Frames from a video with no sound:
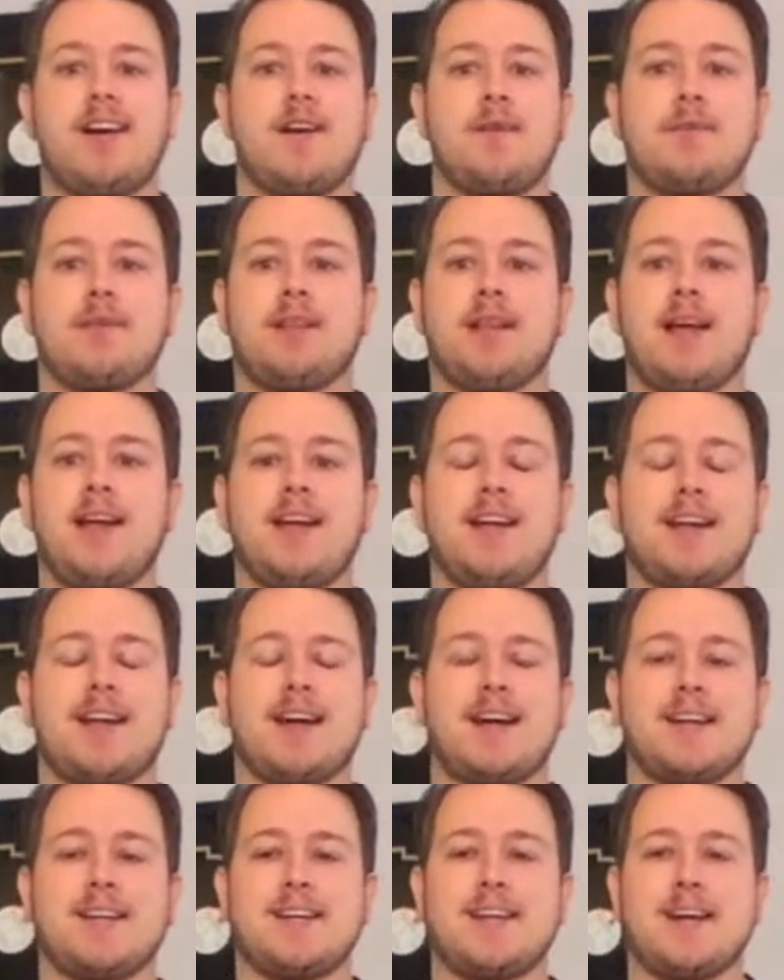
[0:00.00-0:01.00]
planet,
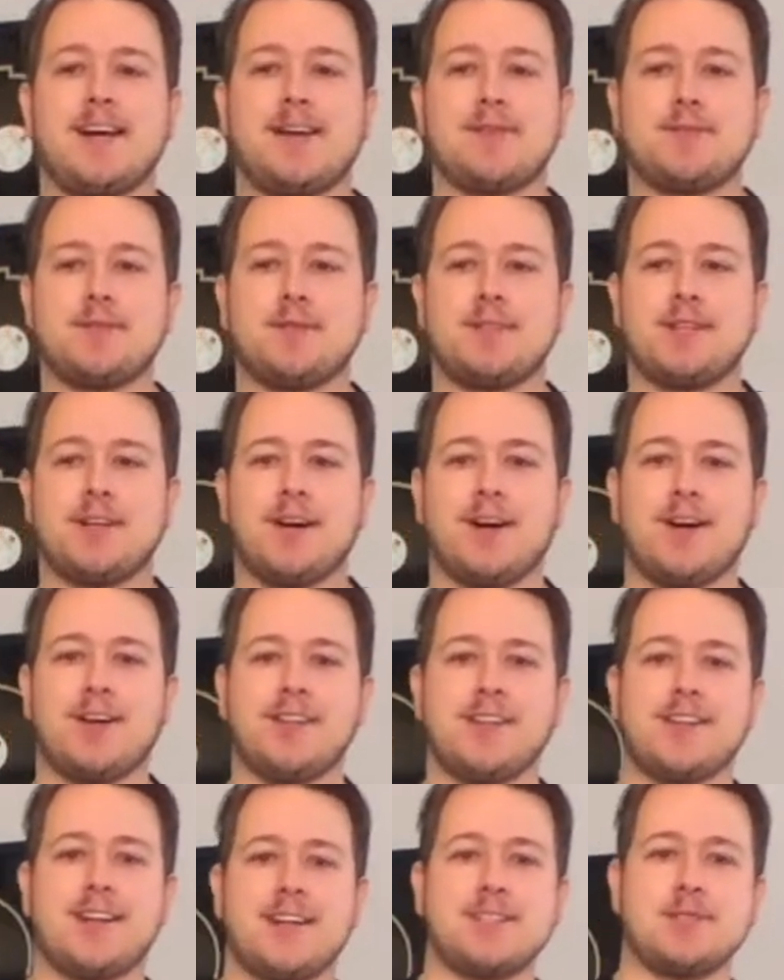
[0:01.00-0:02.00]
I would call it,
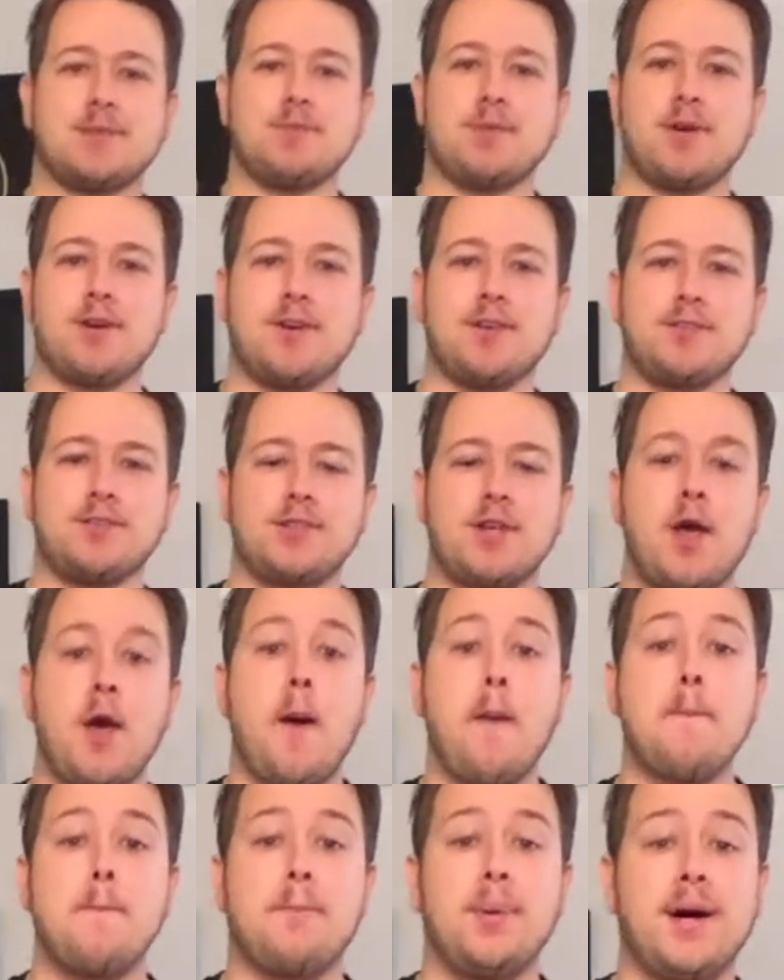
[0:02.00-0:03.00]
I suppose.
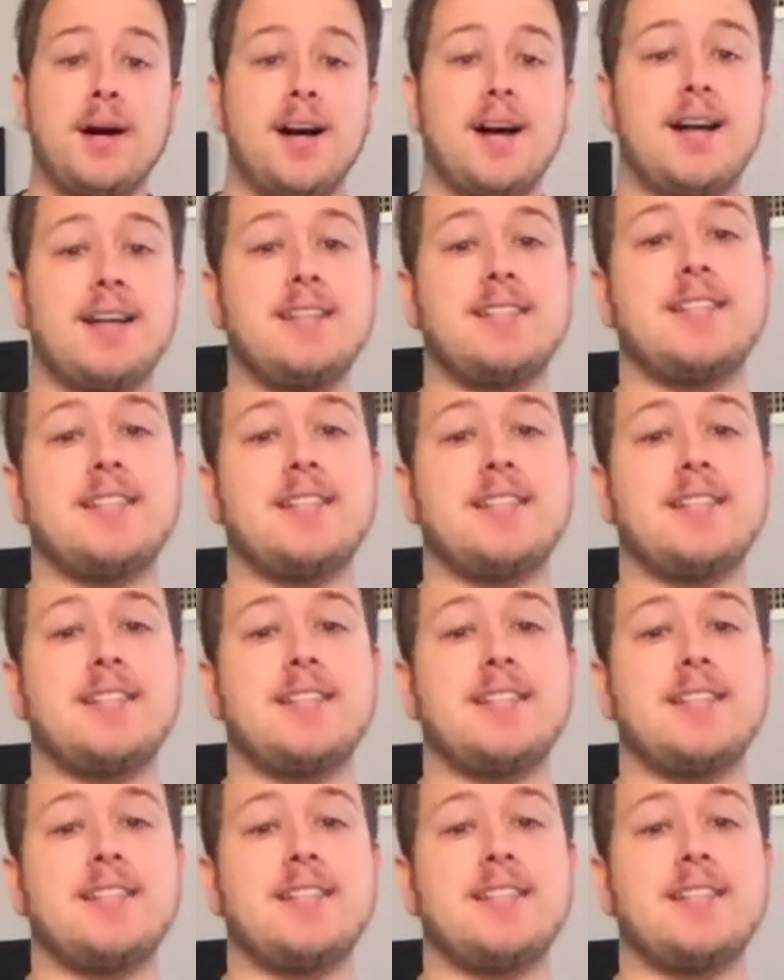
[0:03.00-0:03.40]
But